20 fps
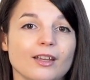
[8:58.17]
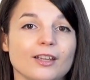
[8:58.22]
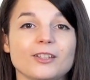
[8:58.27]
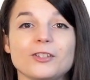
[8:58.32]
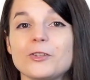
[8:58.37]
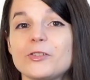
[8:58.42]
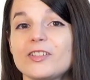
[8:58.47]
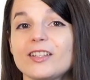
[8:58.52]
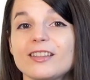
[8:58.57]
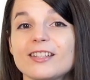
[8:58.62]

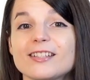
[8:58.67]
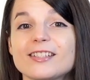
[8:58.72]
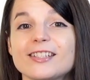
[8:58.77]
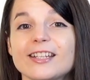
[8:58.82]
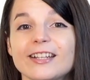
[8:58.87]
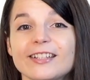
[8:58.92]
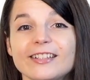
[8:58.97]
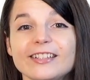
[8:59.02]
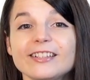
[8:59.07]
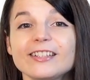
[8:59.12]
Using this
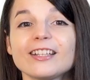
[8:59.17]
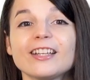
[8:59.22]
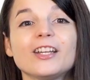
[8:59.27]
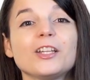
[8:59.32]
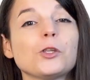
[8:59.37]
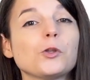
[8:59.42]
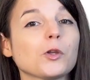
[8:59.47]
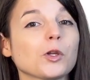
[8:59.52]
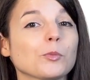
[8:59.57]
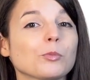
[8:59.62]
technique,
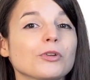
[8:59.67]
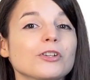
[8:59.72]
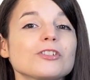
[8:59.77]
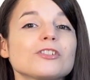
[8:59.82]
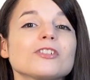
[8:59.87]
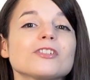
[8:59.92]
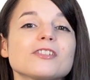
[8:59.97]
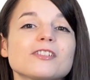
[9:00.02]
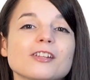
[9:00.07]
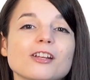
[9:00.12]
you can
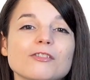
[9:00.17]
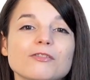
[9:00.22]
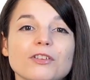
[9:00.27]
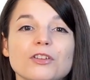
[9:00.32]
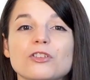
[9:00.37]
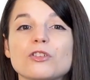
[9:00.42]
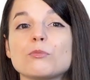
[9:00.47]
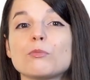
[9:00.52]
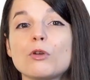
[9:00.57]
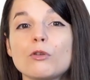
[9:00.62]
push yourself
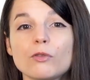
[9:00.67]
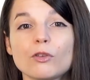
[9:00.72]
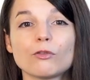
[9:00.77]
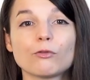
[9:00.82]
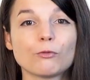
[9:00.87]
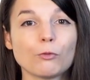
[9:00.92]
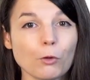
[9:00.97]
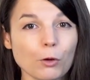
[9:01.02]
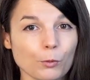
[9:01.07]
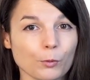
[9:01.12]
into moving
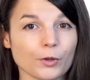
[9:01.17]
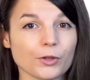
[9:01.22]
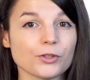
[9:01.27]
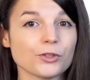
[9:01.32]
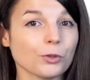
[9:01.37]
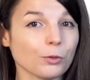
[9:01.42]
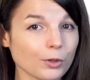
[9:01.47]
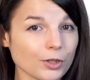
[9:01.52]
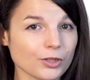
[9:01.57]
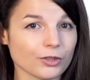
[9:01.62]
forward
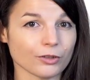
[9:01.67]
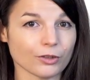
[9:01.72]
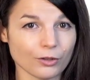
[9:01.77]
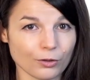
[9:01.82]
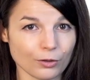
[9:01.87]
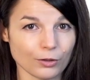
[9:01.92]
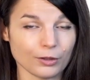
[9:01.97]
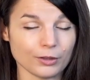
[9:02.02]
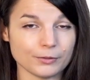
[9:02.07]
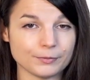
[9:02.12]
toward your
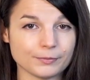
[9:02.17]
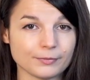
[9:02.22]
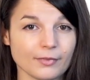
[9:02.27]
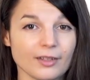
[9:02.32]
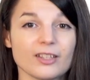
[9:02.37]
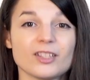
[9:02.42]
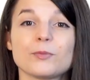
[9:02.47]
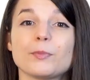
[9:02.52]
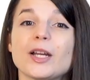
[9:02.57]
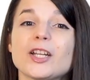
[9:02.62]
goal,
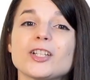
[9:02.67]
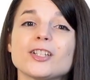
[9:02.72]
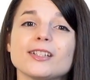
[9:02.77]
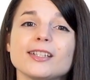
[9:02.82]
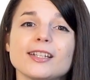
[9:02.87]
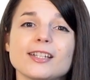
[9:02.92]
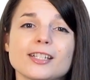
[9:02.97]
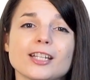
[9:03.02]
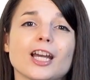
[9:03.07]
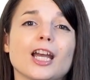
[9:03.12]

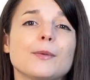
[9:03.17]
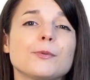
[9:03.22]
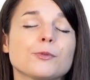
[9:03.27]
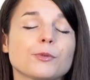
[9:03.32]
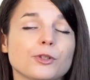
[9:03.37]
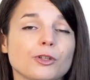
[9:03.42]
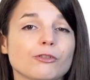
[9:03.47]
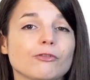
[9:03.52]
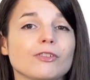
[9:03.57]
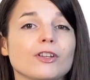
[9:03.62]
especially at times
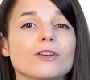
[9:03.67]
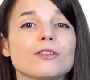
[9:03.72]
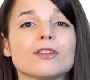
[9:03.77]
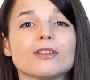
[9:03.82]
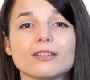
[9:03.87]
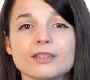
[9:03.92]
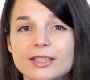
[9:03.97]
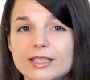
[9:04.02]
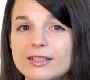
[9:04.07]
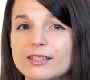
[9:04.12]
when you feel the
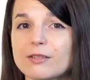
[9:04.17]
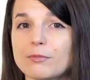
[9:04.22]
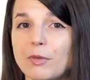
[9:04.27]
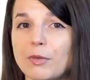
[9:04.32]
least